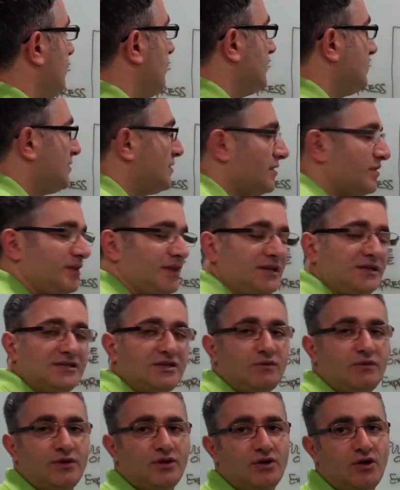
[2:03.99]
one of the things
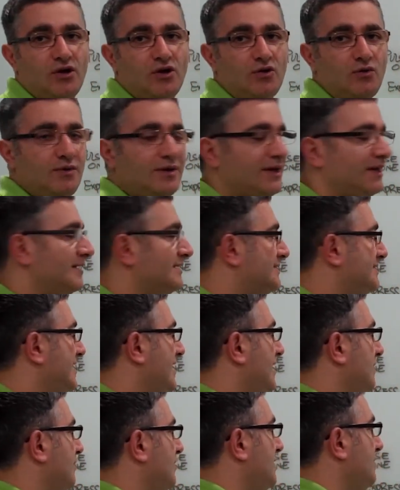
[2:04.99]
that we know is
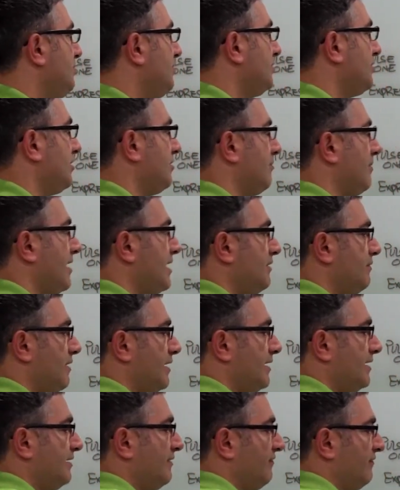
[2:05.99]
that people are
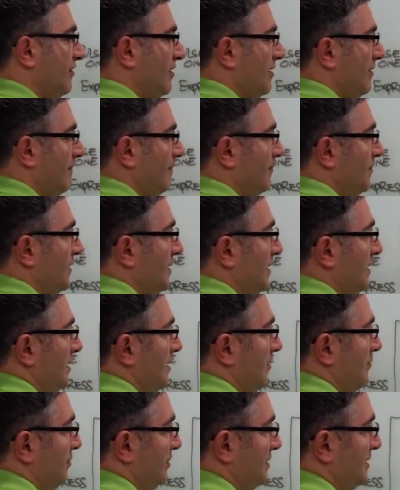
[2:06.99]
migrating from
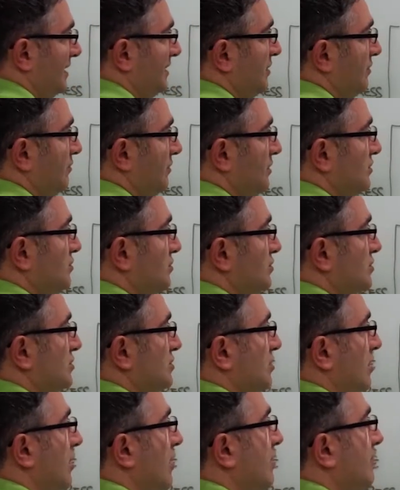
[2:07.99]
protected resources
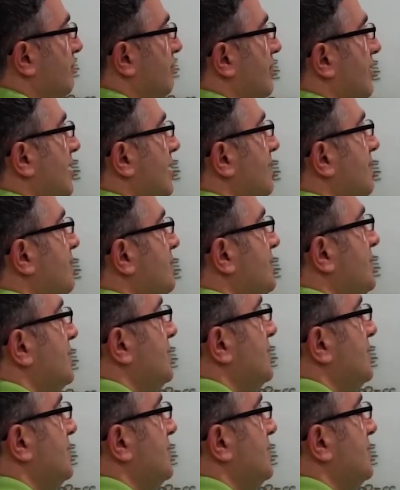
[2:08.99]
on-prem